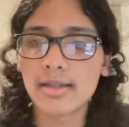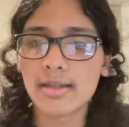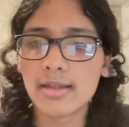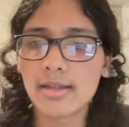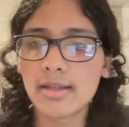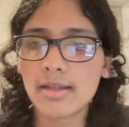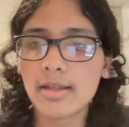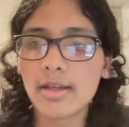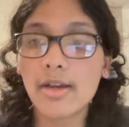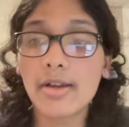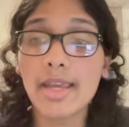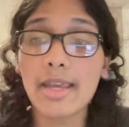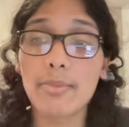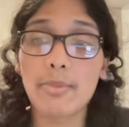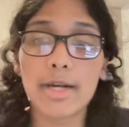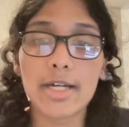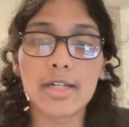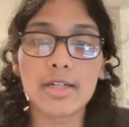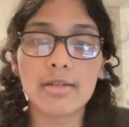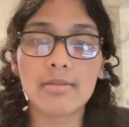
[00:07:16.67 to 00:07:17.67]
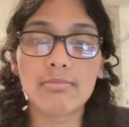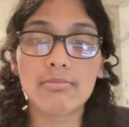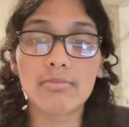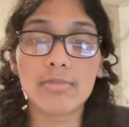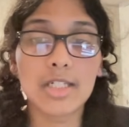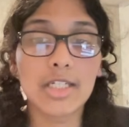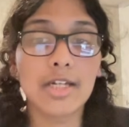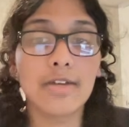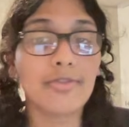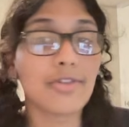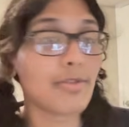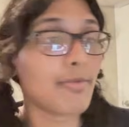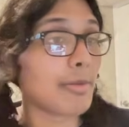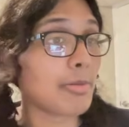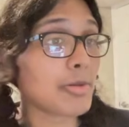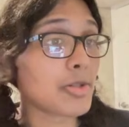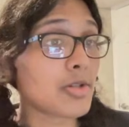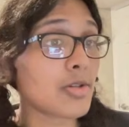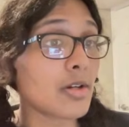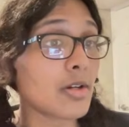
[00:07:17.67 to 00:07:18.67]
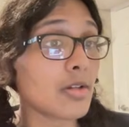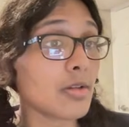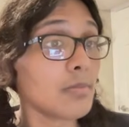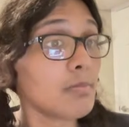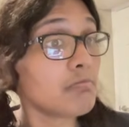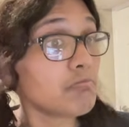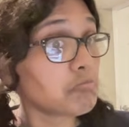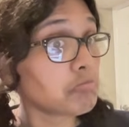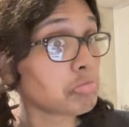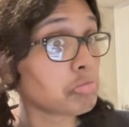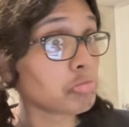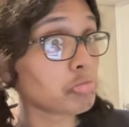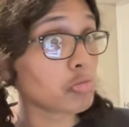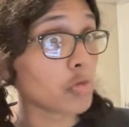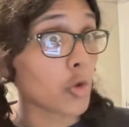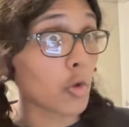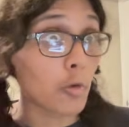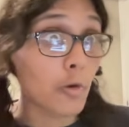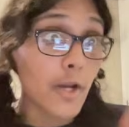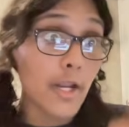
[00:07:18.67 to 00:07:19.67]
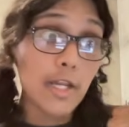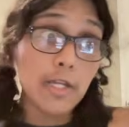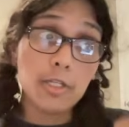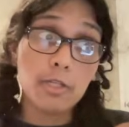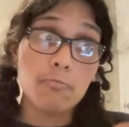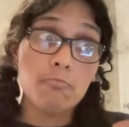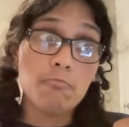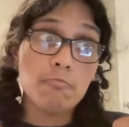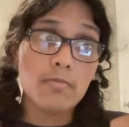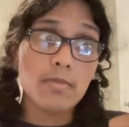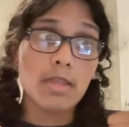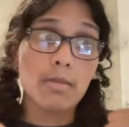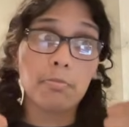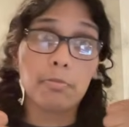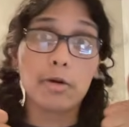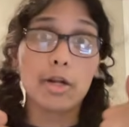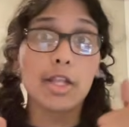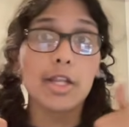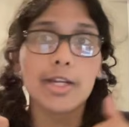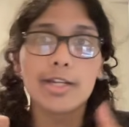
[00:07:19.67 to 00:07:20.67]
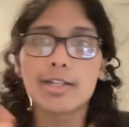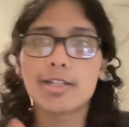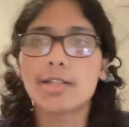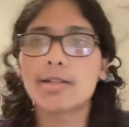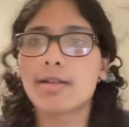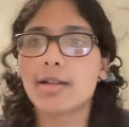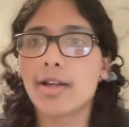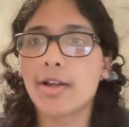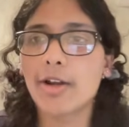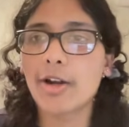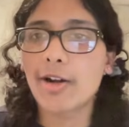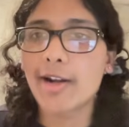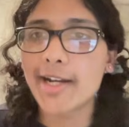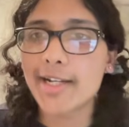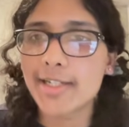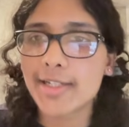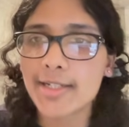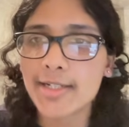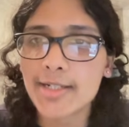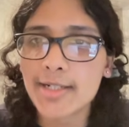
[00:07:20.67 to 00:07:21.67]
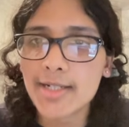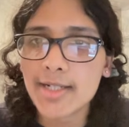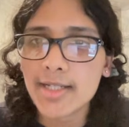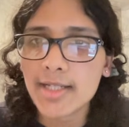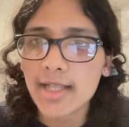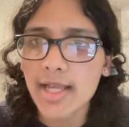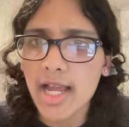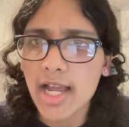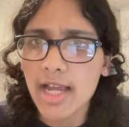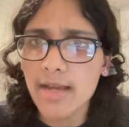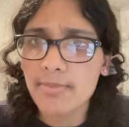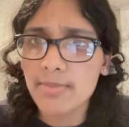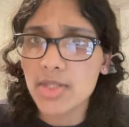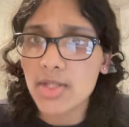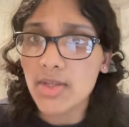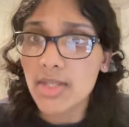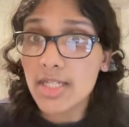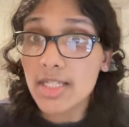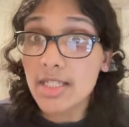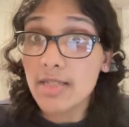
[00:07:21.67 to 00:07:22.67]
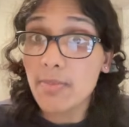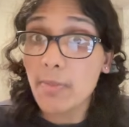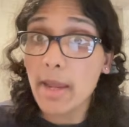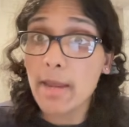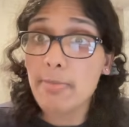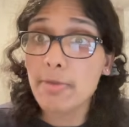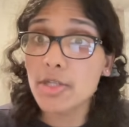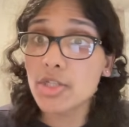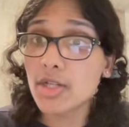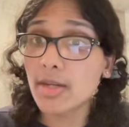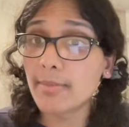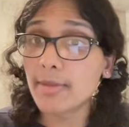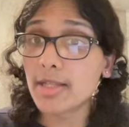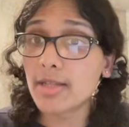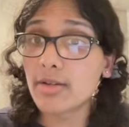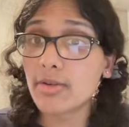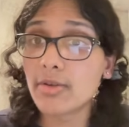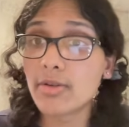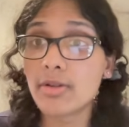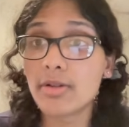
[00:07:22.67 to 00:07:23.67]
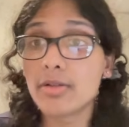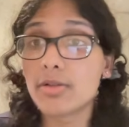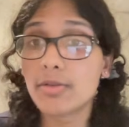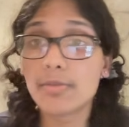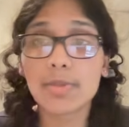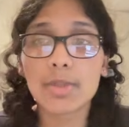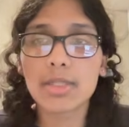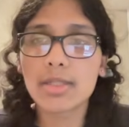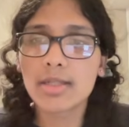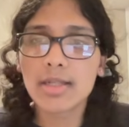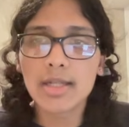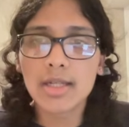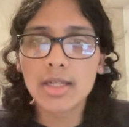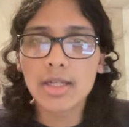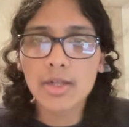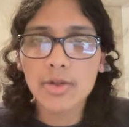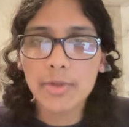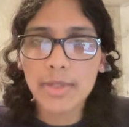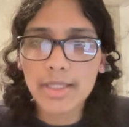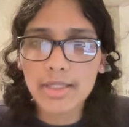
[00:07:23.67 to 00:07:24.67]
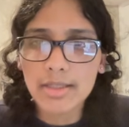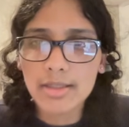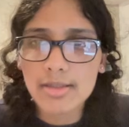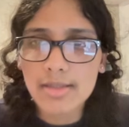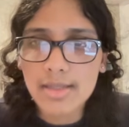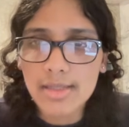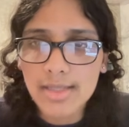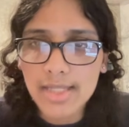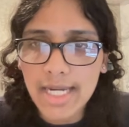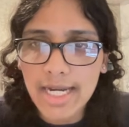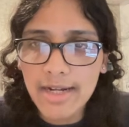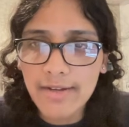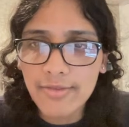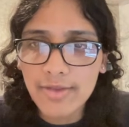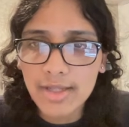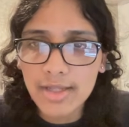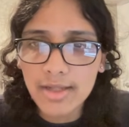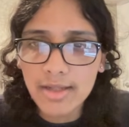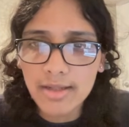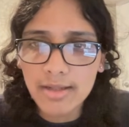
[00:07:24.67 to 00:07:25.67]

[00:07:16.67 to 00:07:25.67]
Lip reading: Okay, why did Java developers struggle? Great. Brilliant. All right. So this is a paper, Jumping Through Hoops. Quick scan of the